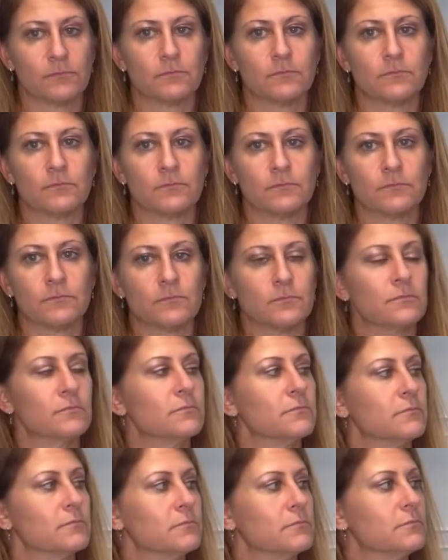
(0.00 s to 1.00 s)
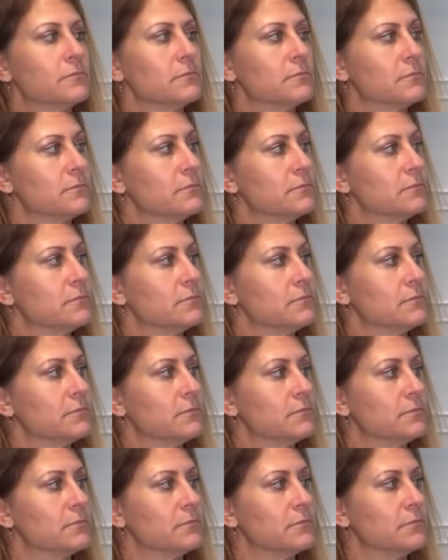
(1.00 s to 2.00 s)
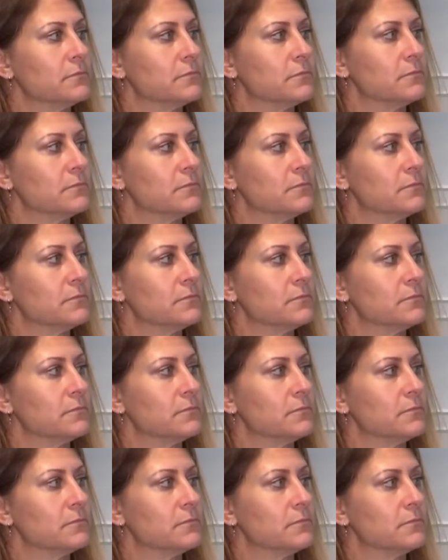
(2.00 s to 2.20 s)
No words are spoken by the person on screen.